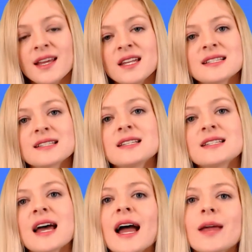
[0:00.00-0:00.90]
This is a
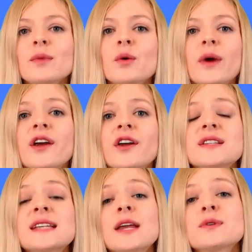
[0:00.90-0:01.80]
time where you
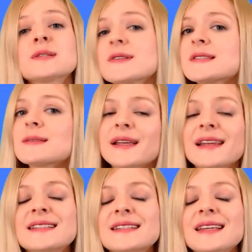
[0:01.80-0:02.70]
take
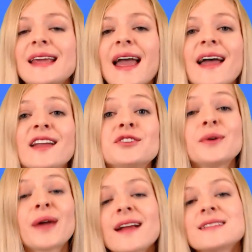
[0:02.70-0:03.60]
responsibility and
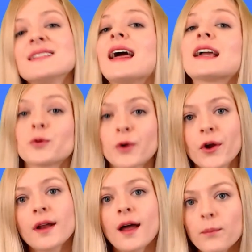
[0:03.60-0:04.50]
you act like a
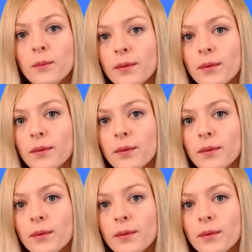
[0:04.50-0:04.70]
grown-up.